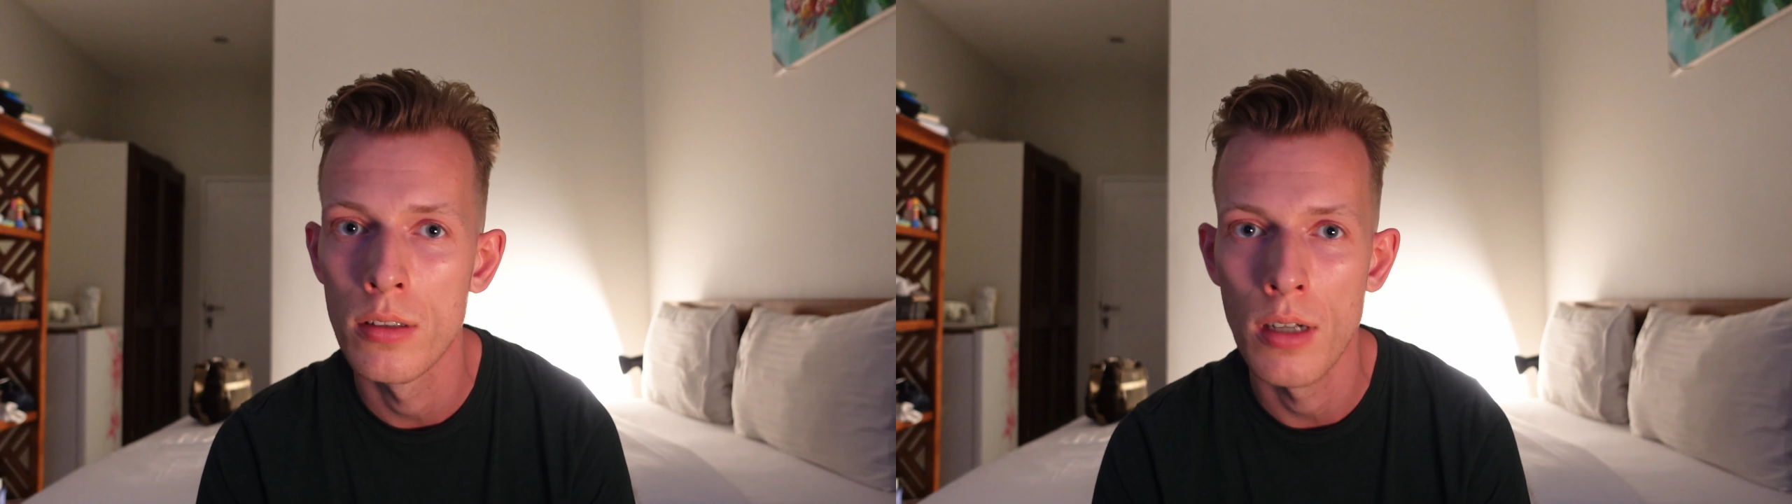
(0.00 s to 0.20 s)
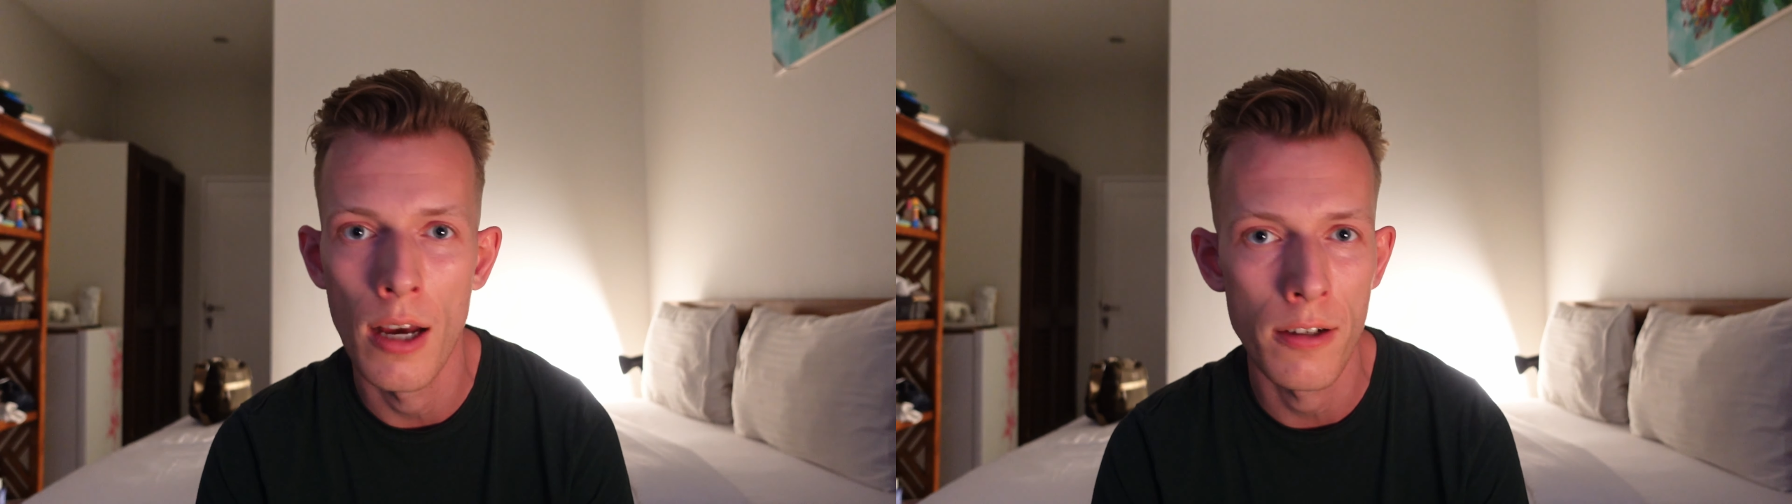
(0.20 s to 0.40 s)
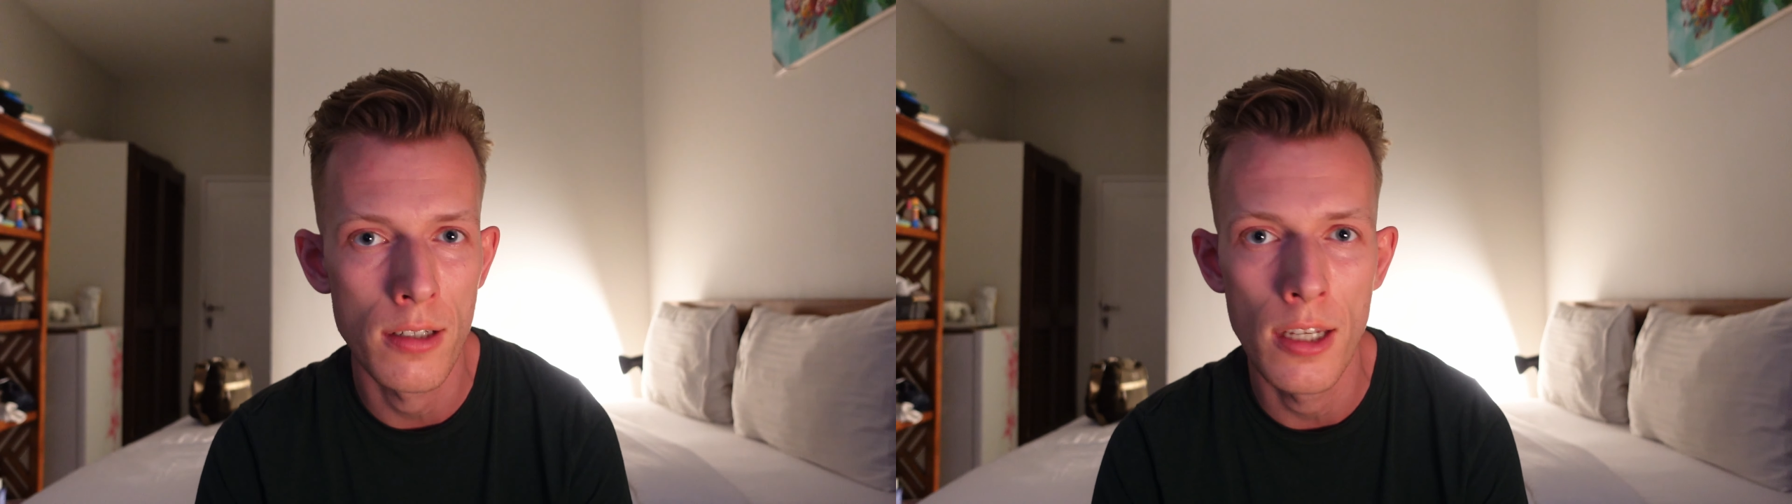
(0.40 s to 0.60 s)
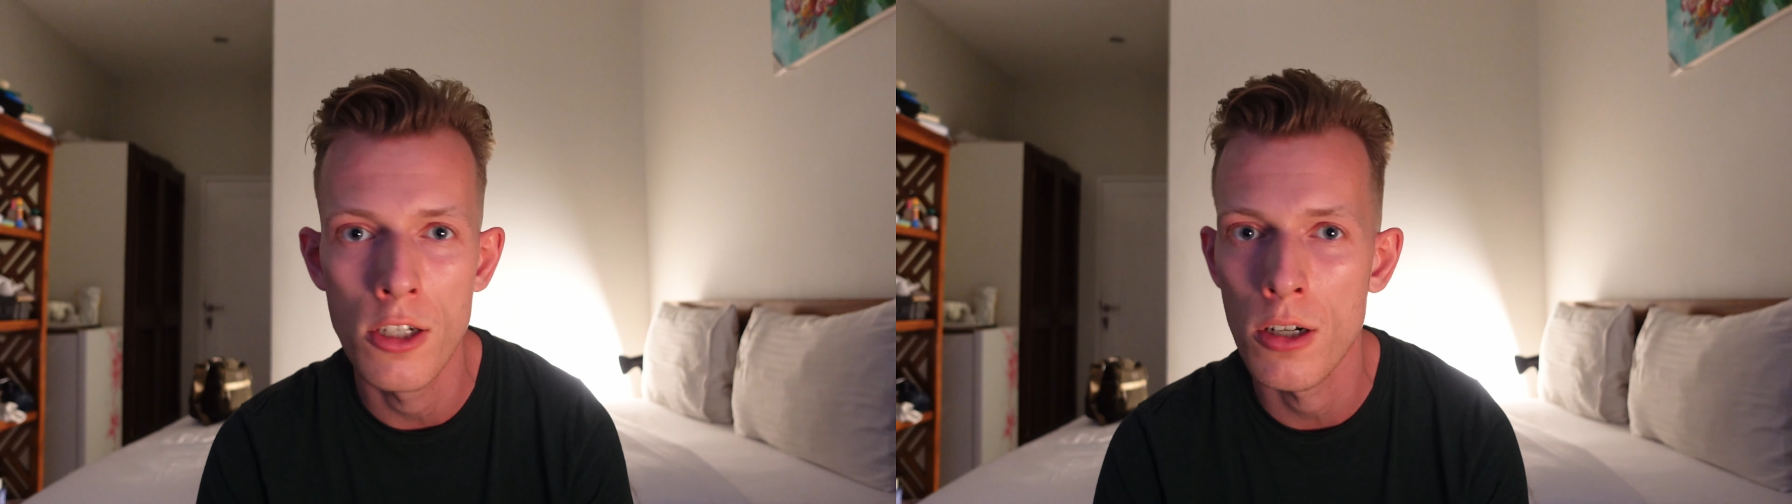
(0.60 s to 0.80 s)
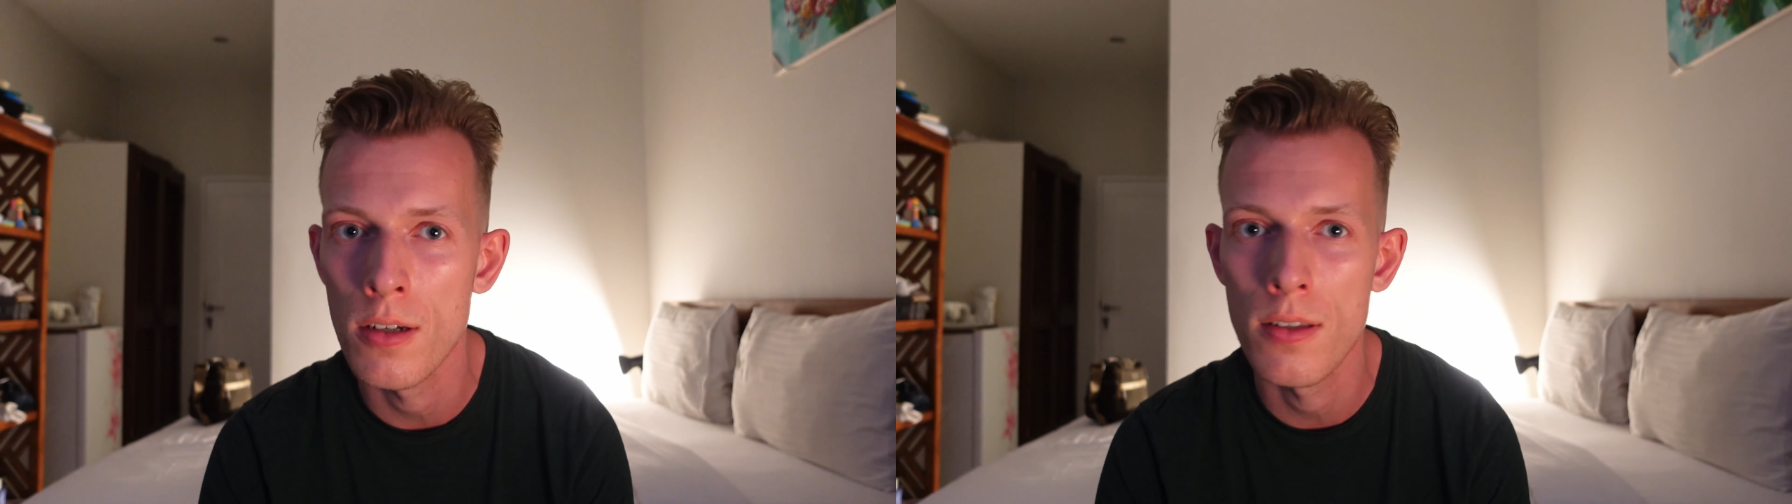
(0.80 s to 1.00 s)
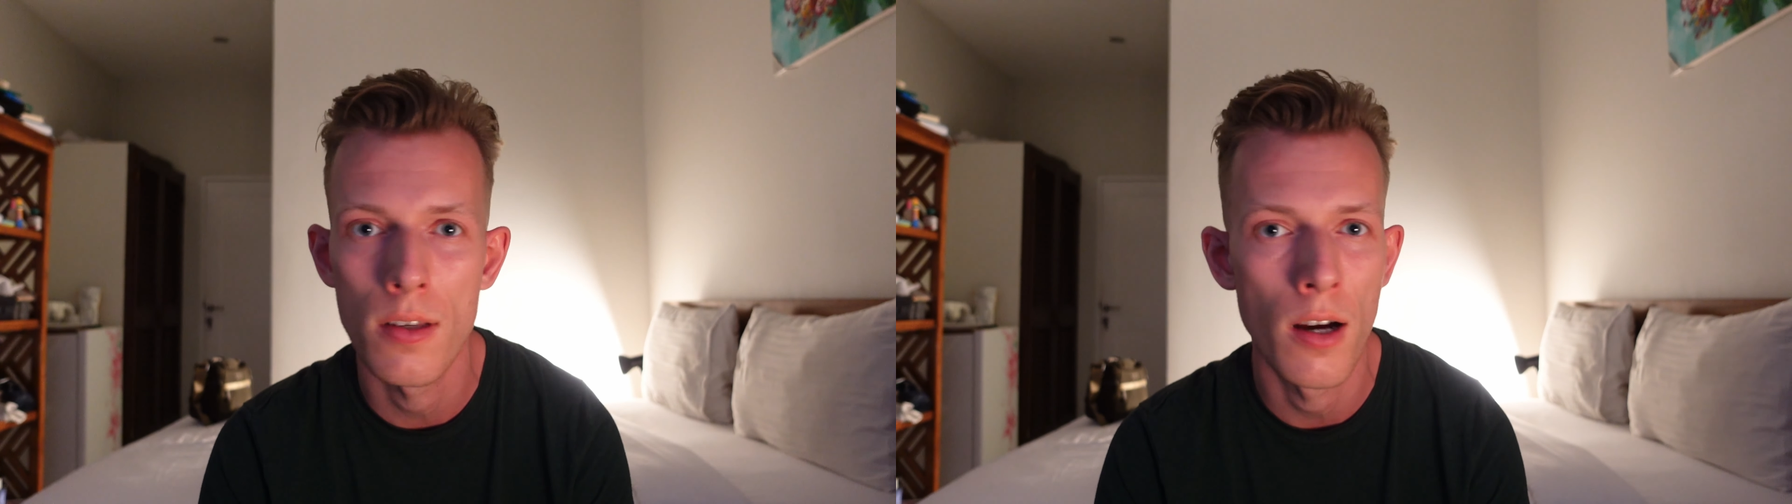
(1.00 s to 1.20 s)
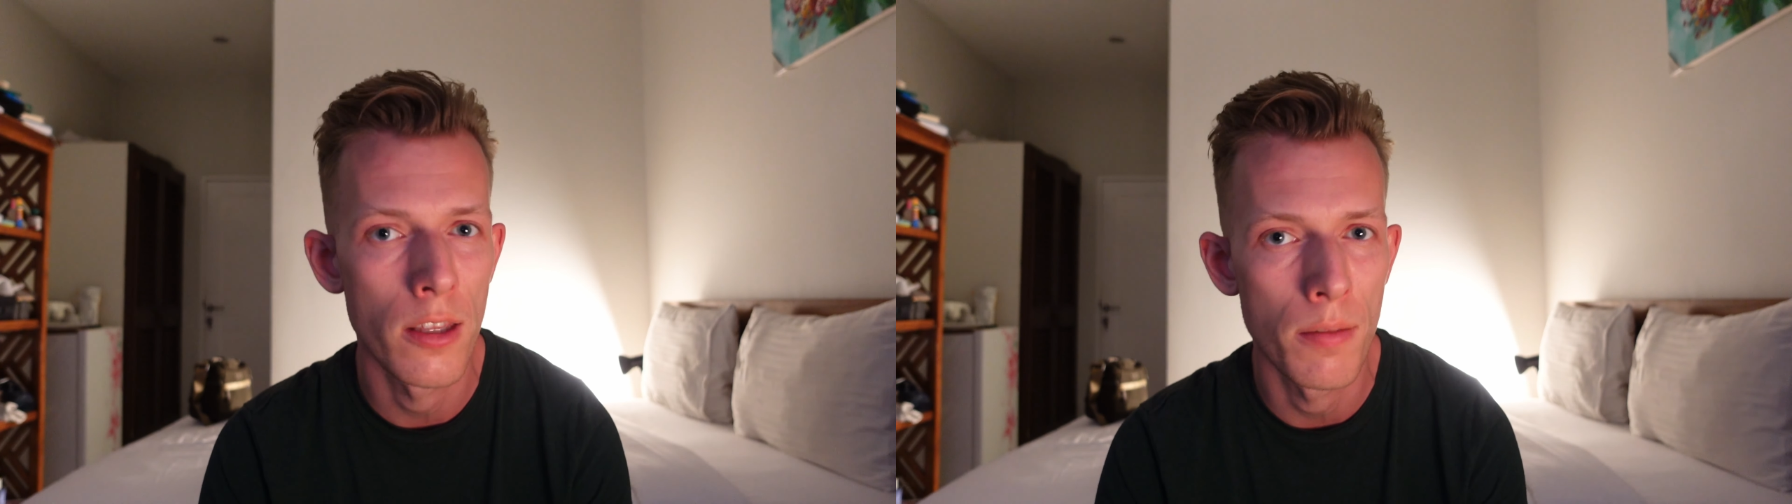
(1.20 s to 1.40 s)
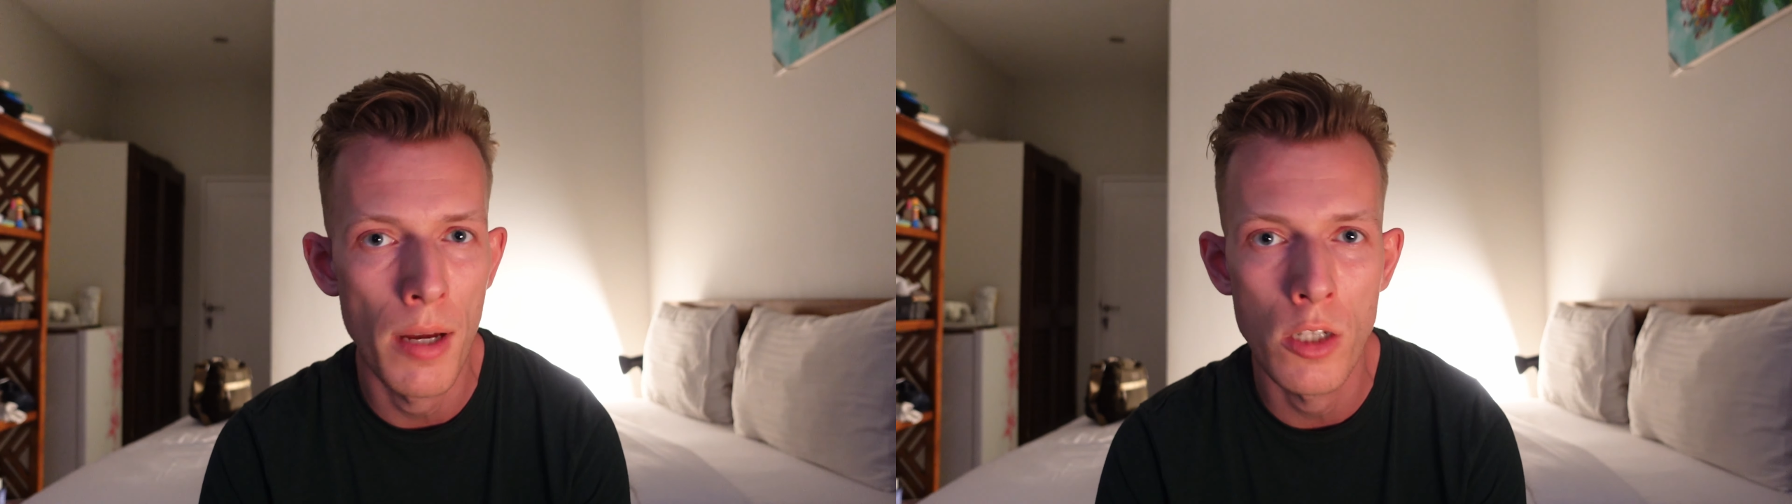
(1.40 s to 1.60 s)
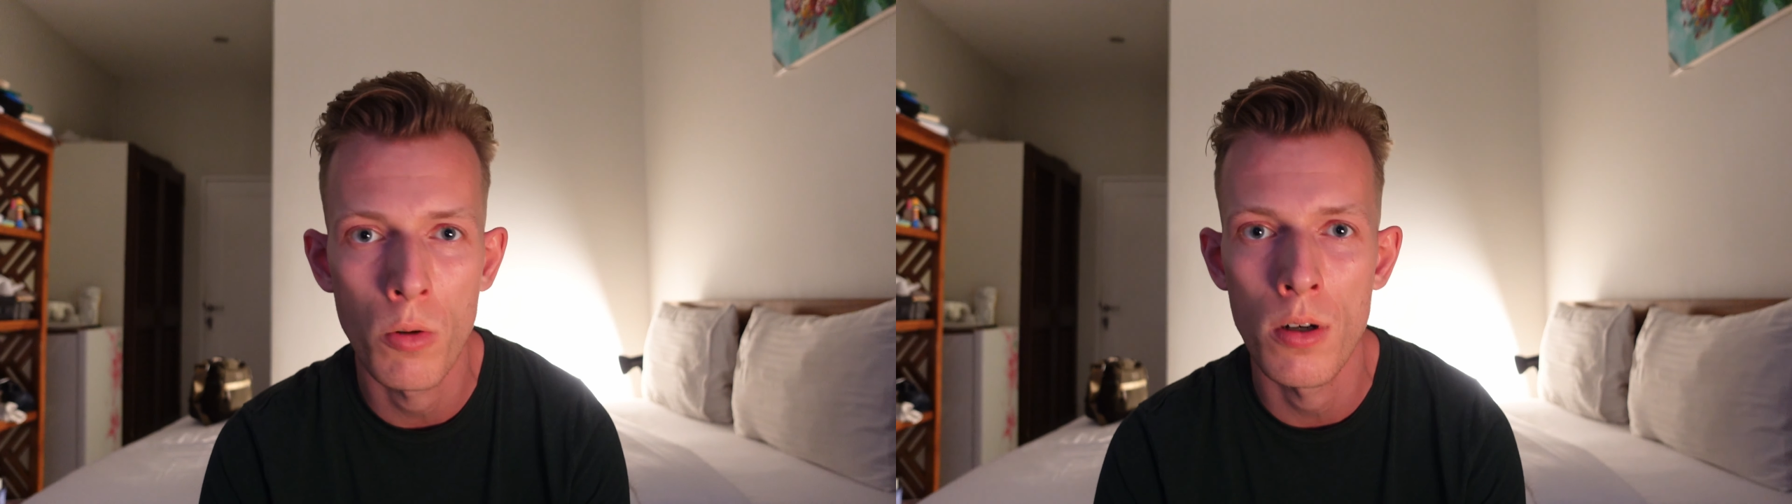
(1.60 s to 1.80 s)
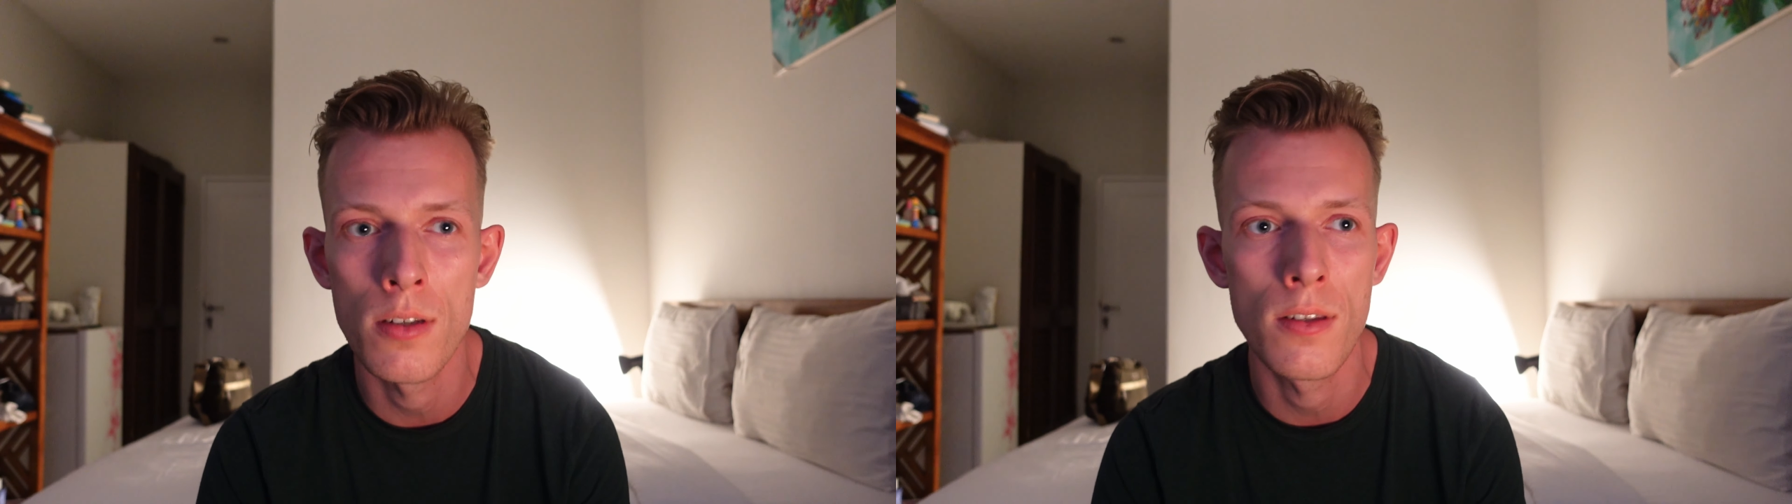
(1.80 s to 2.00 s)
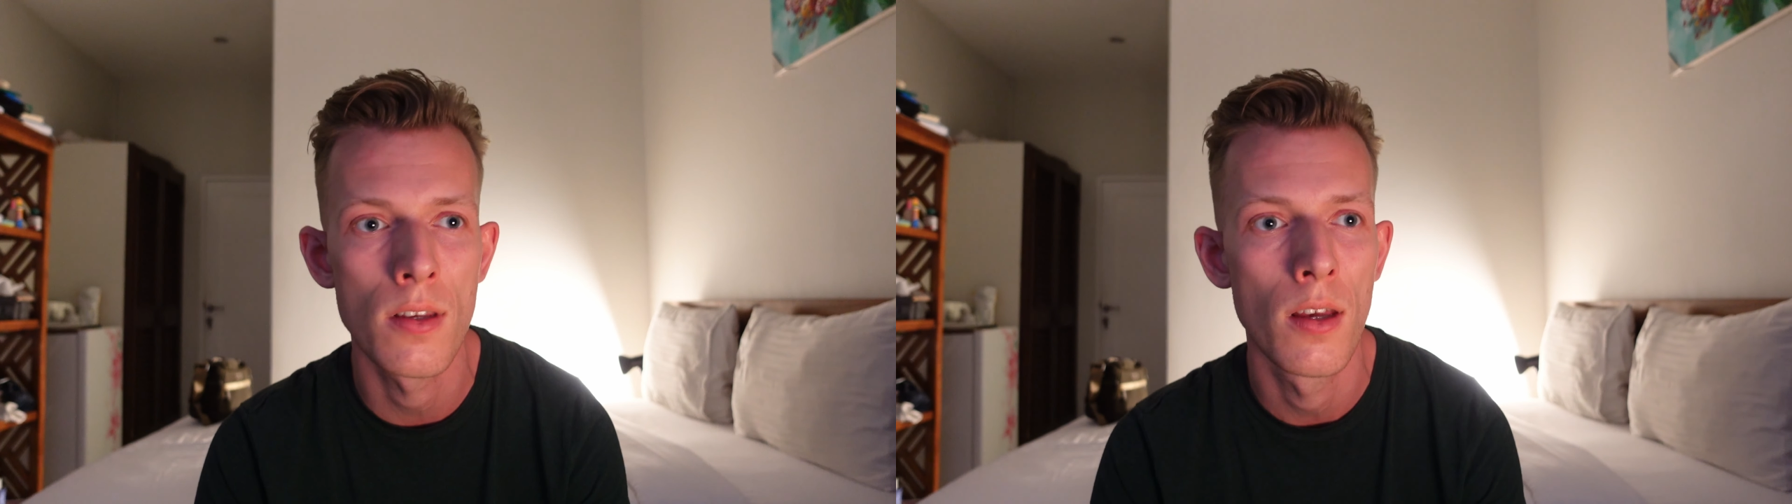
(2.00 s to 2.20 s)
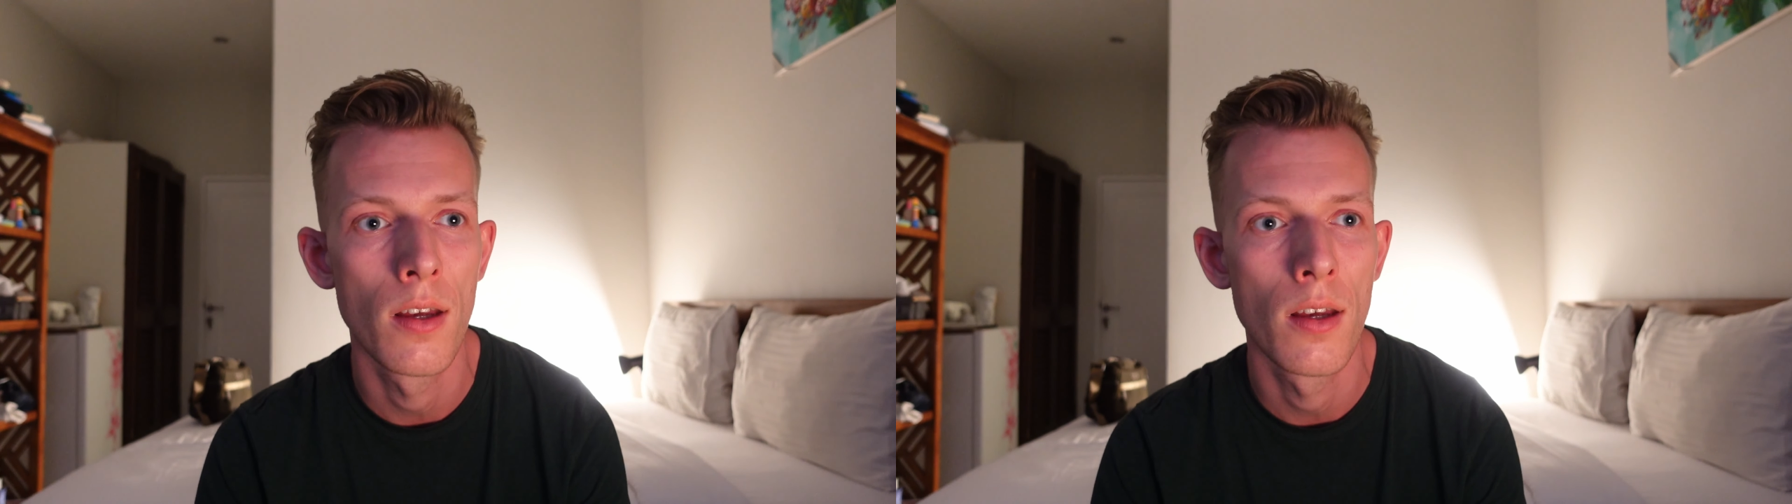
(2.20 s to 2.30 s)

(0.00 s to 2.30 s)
other teachers, other mentors,